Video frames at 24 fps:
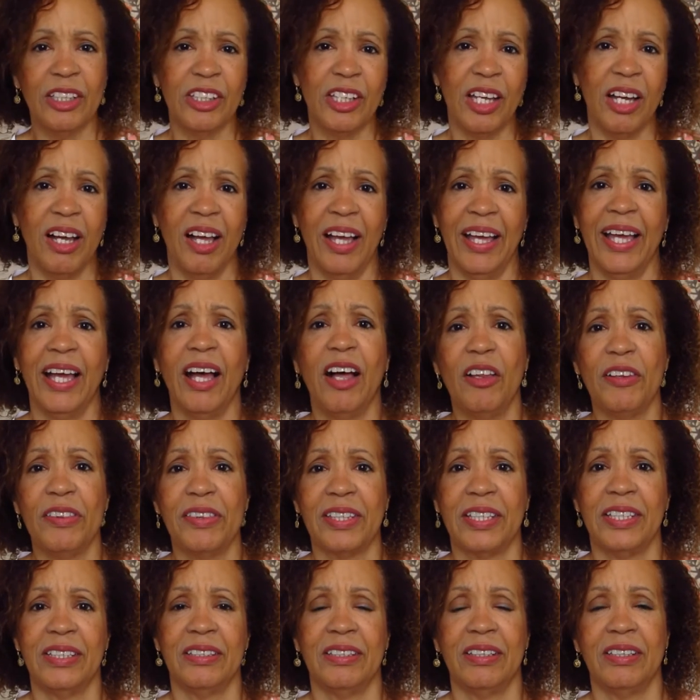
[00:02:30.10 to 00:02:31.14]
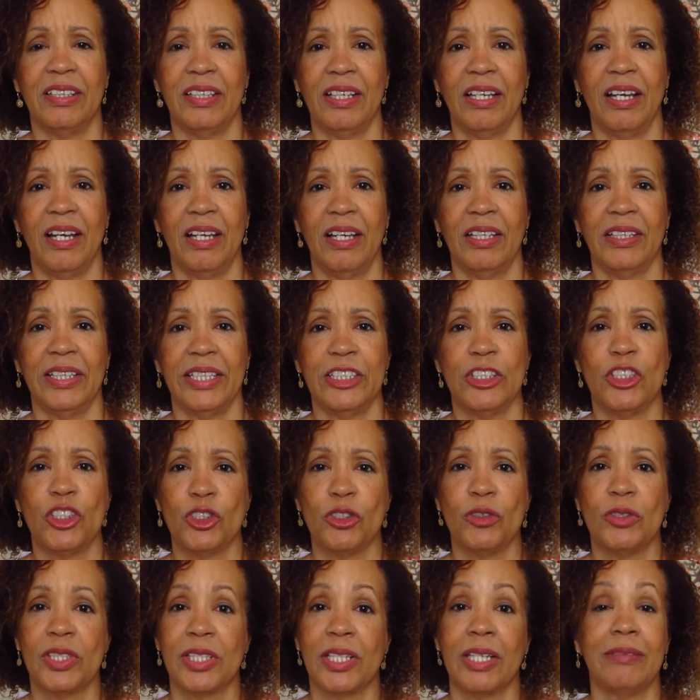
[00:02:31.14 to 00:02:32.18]
uh, health and uh,
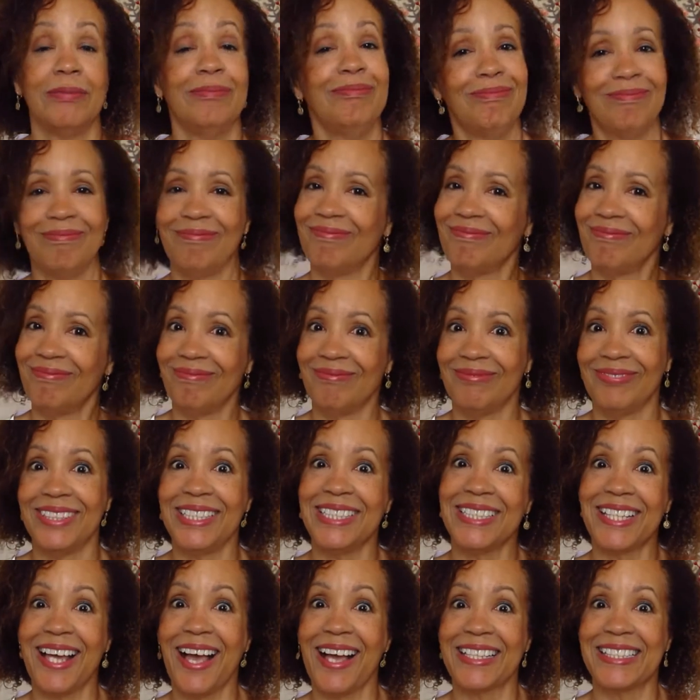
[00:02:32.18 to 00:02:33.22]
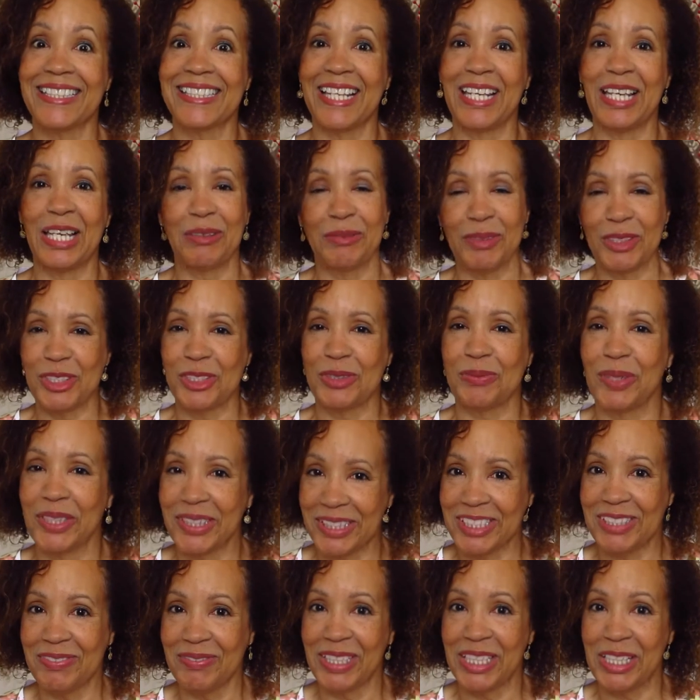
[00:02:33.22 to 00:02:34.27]
issues and detoxing, which is what
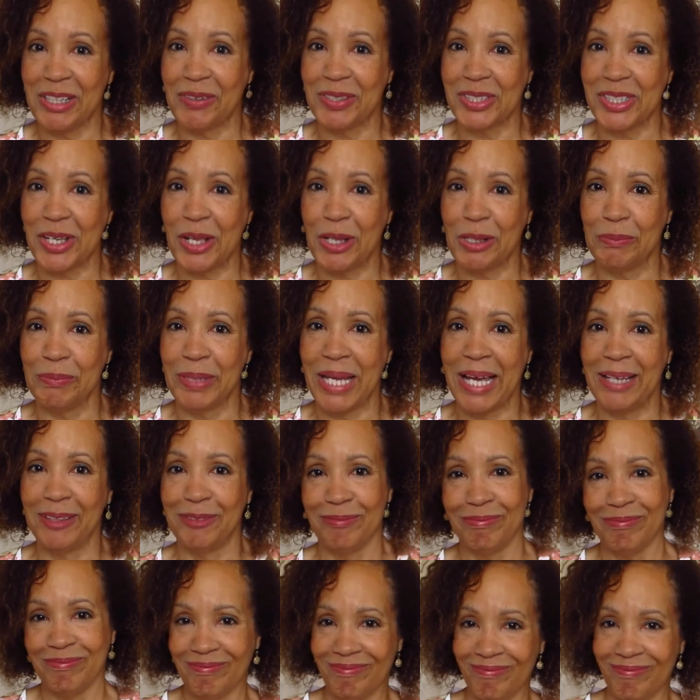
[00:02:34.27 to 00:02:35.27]
this video is all about.